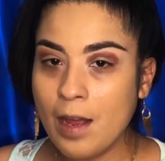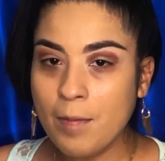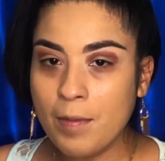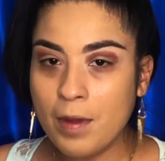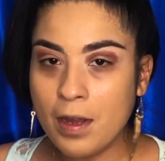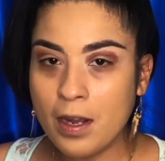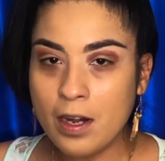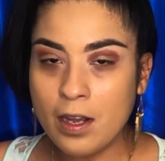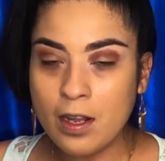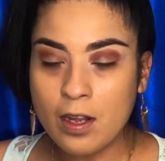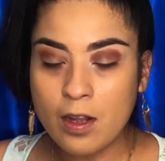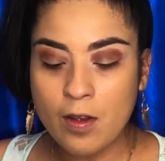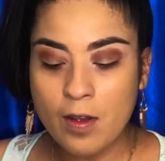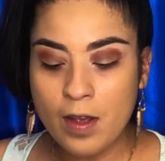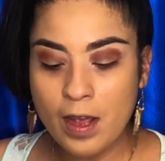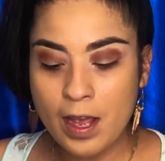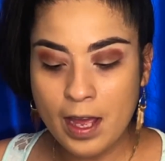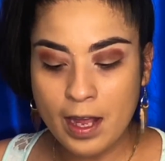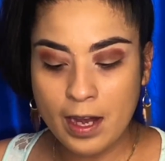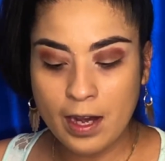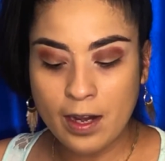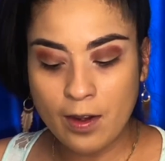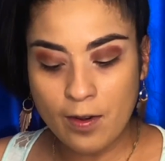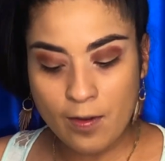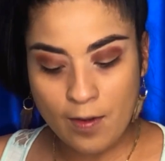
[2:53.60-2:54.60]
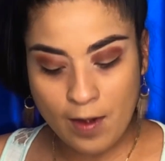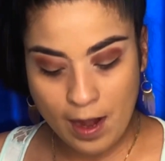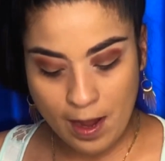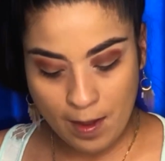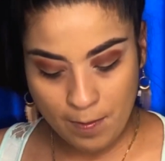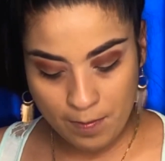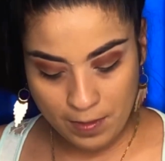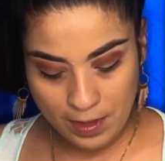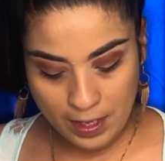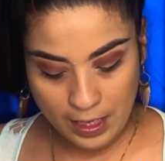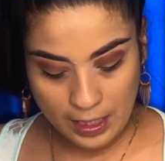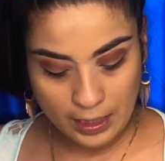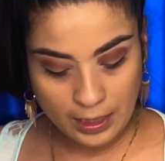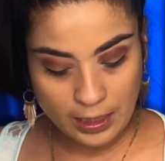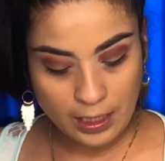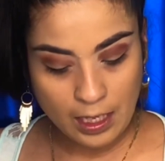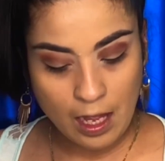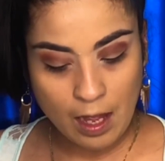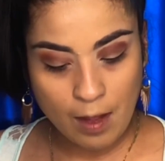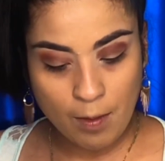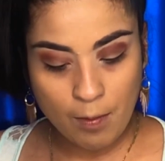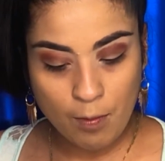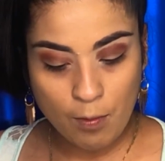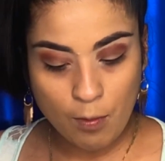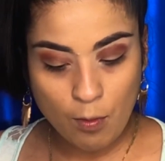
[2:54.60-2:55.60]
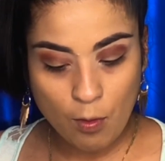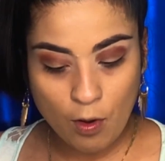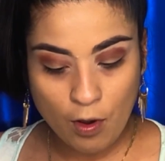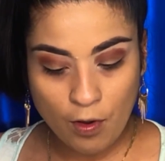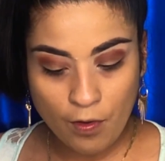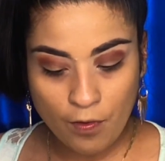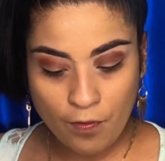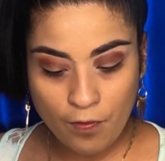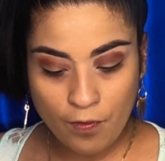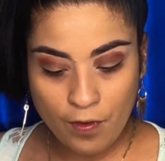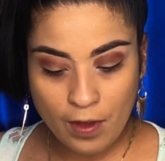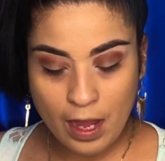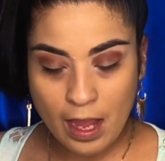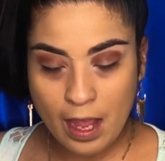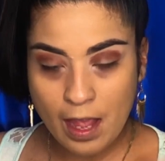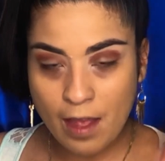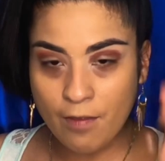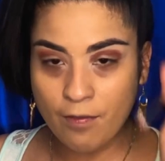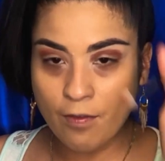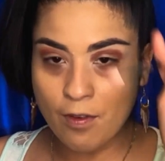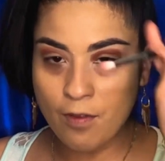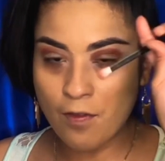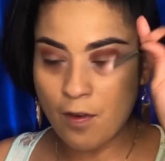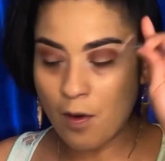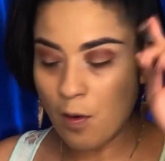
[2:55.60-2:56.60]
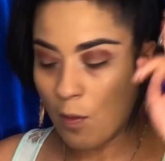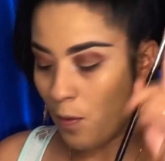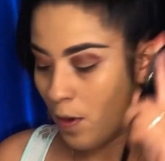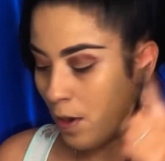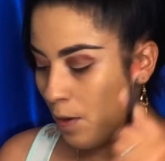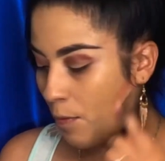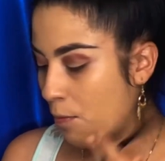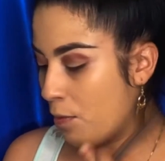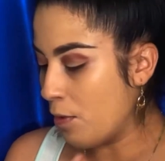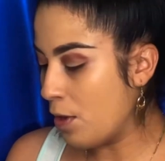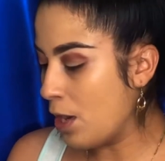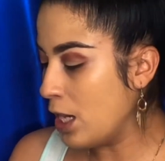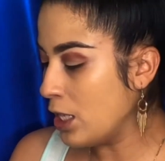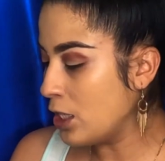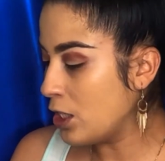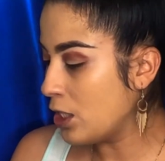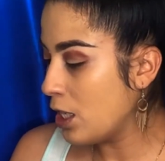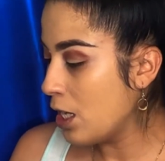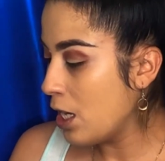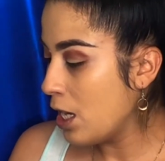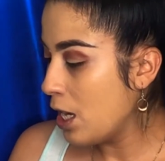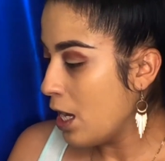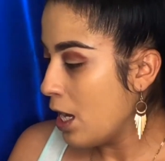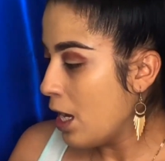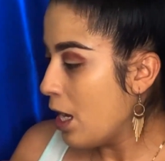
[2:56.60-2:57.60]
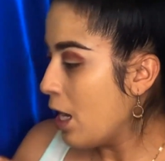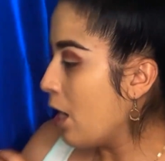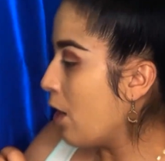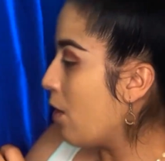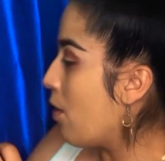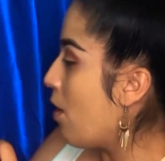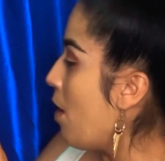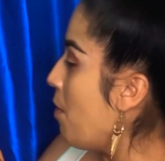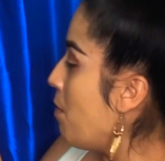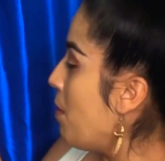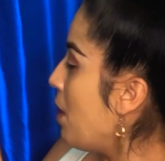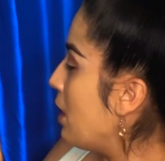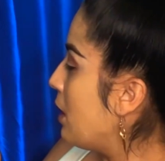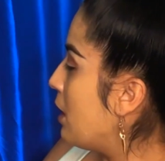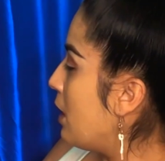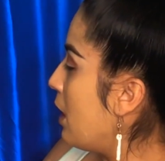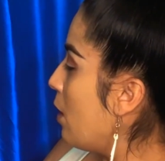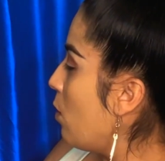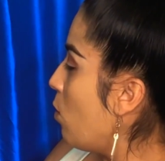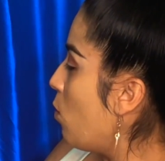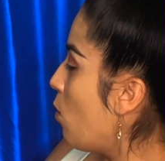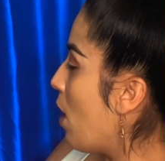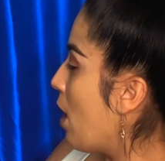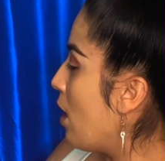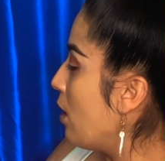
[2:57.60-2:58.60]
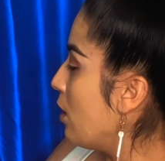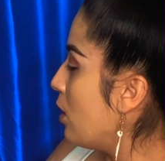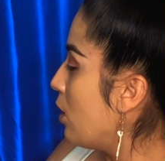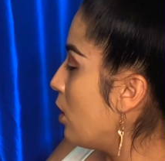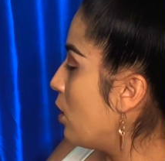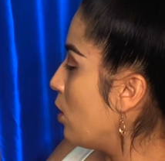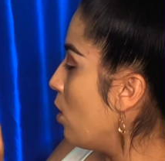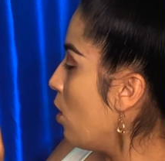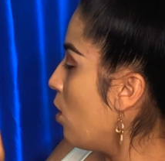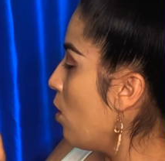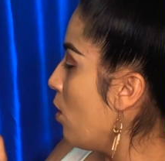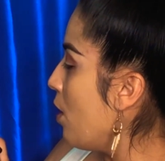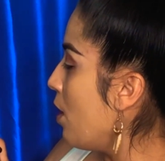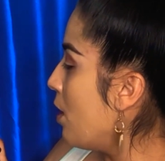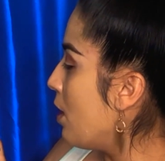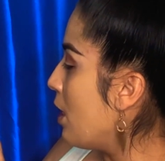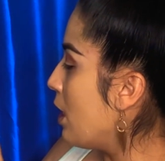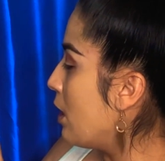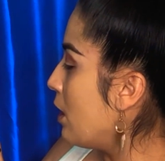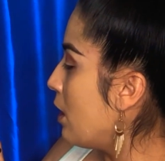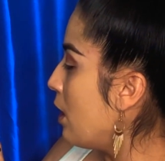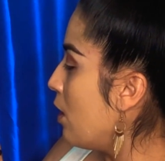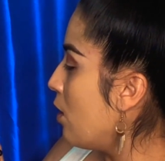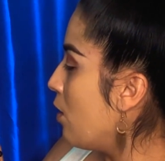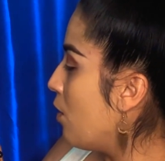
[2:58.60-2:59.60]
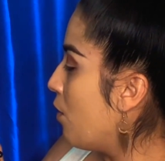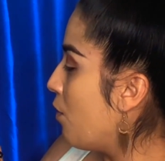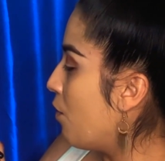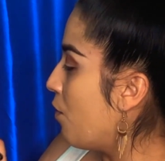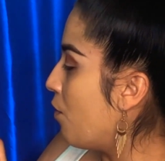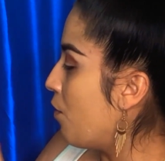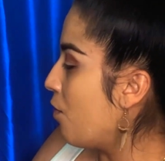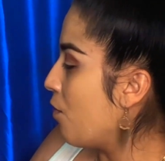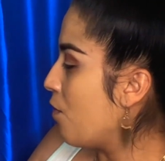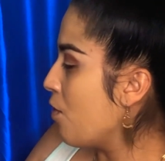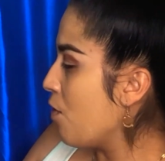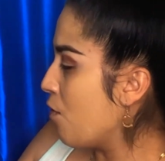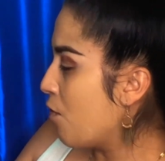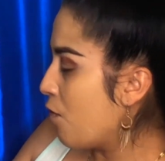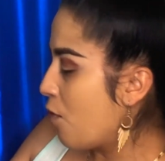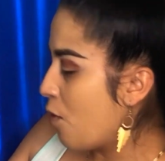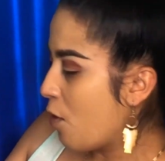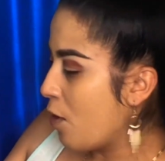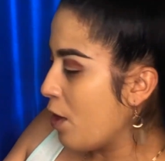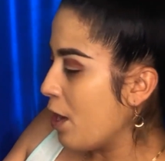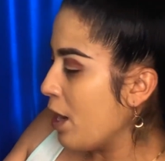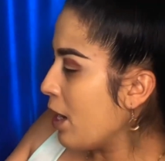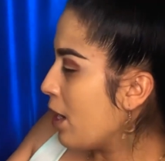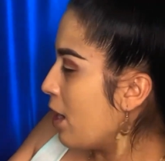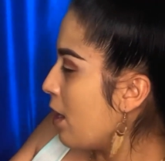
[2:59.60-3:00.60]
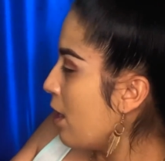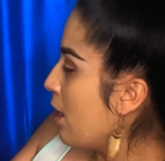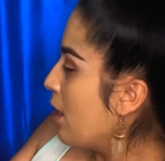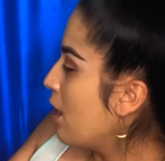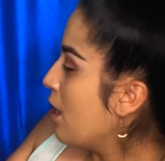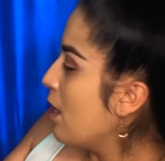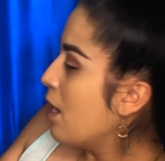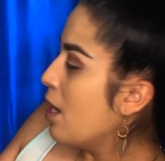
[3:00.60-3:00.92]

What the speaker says: I'm gonna go ahead and grab this Morphe M441 brush and grab that shade Wild Soul and that shade Euphoric,